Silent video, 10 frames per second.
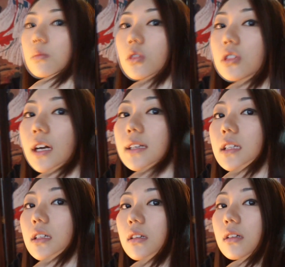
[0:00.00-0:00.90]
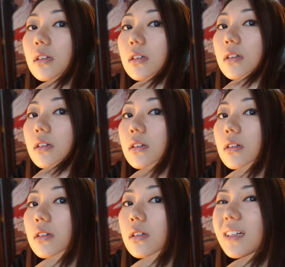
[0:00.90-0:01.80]
bit more shiny?
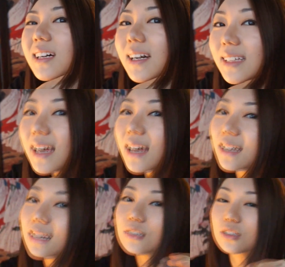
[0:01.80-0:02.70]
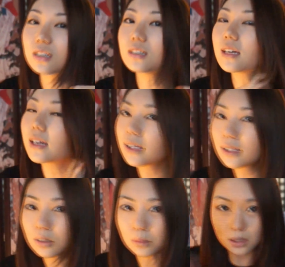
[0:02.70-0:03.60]
Yeah, I guess so. Yeah, a
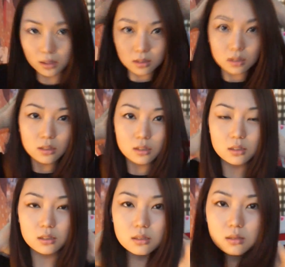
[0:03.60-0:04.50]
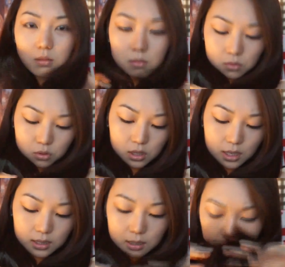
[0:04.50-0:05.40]
little bit more
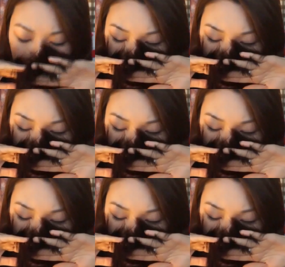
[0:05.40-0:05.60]
shiny.